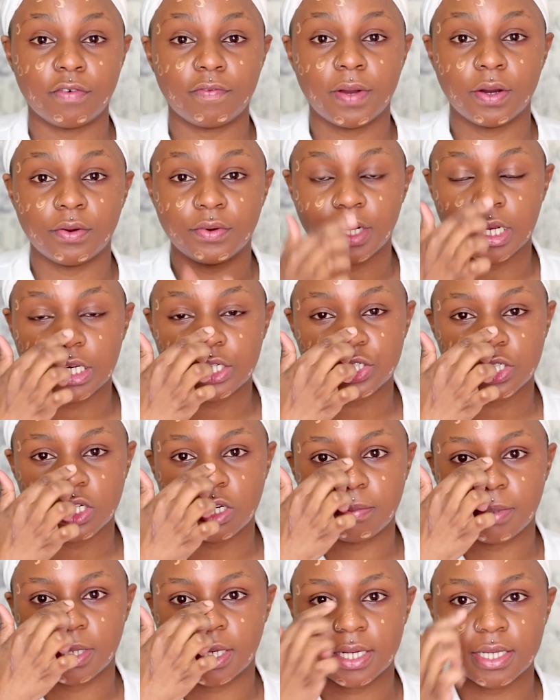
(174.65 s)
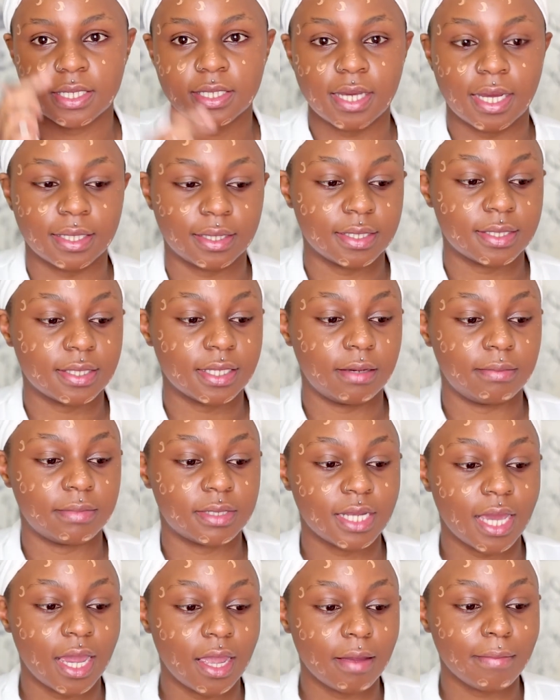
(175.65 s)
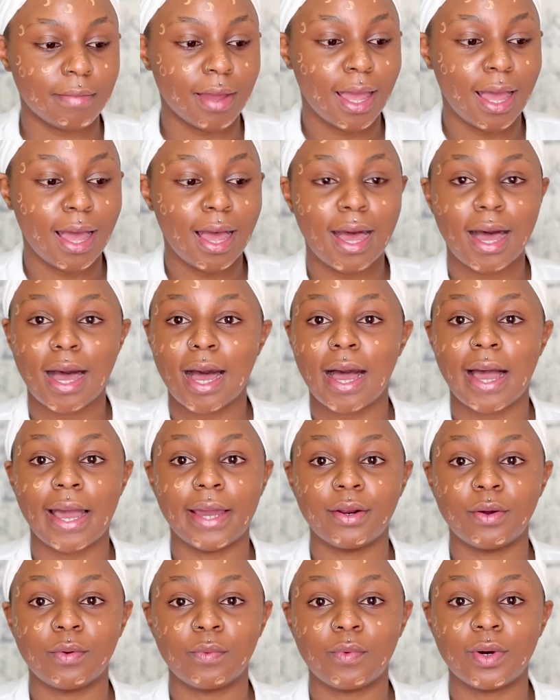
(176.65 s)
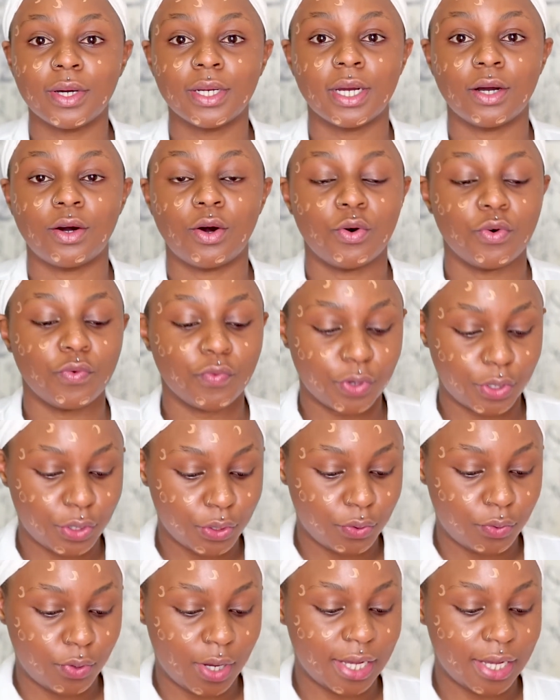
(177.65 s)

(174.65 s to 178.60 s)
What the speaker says: foundation because at the same time, I don't want to overdo.